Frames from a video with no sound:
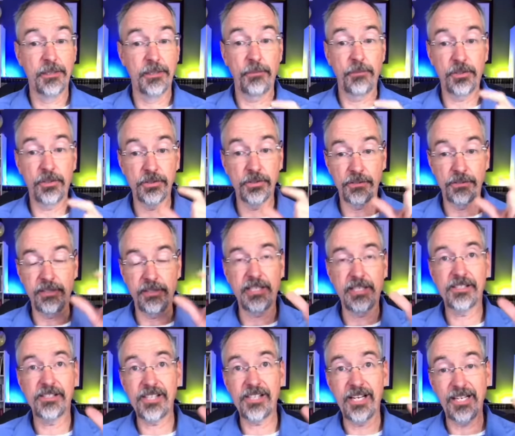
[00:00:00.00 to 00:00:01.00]
Because if they
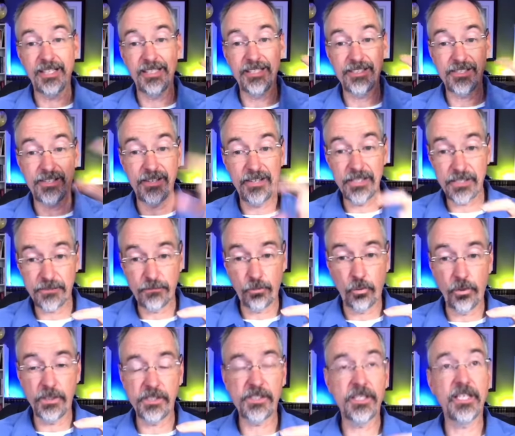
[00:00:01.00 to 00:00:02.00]
can silence this
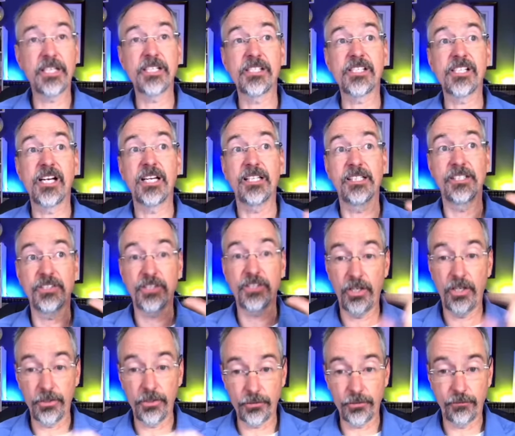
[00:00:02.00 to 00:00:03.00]
voice, they can silence
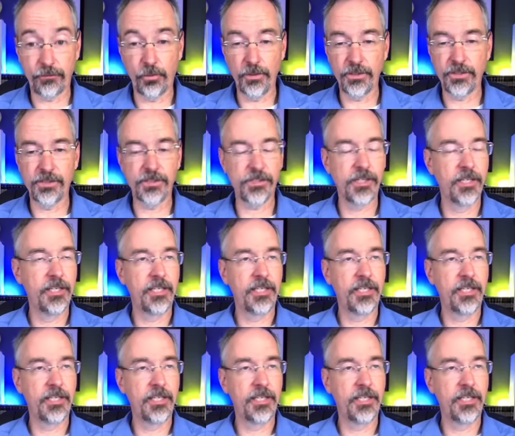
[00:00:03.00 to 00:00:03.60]
other voices,